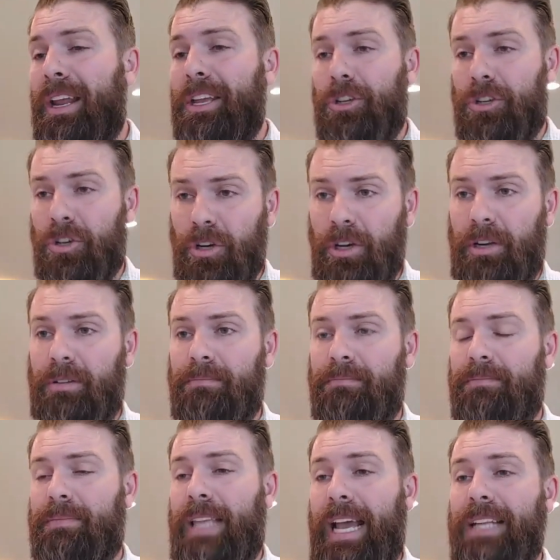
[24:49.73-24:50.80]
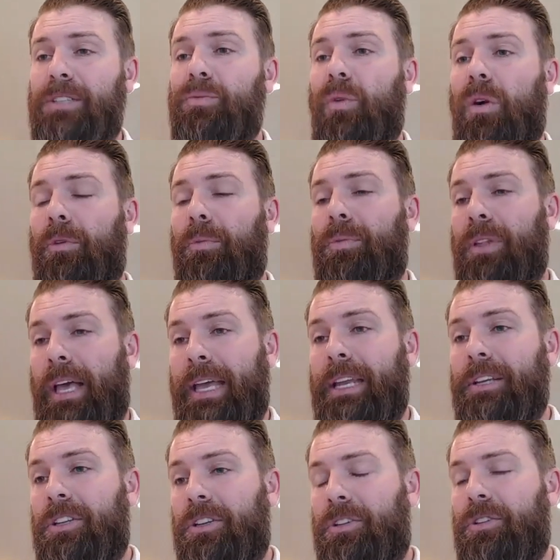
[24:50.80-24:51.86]
good. That's what we're
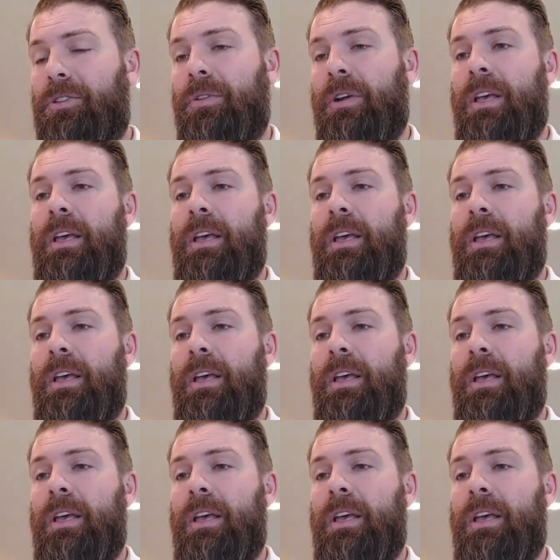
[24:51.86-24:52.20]
planning to do.